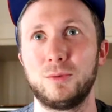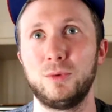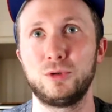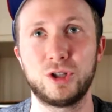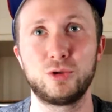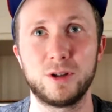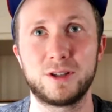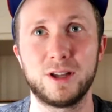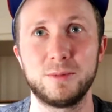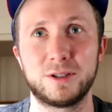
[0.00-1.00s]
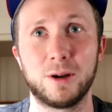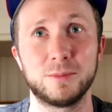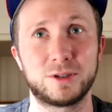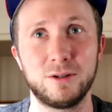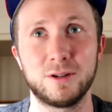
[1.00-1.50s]
Well, you said you had to tell me something
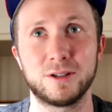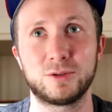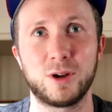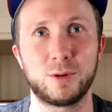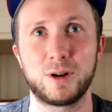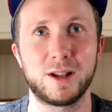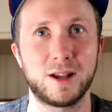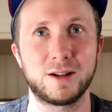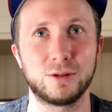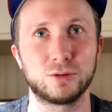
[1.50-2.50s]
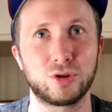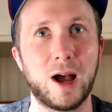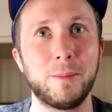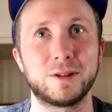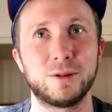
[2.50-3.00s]
serious, so I thought I'd add a little
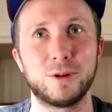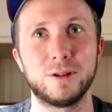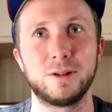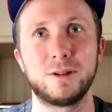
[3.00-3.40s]
drama to it.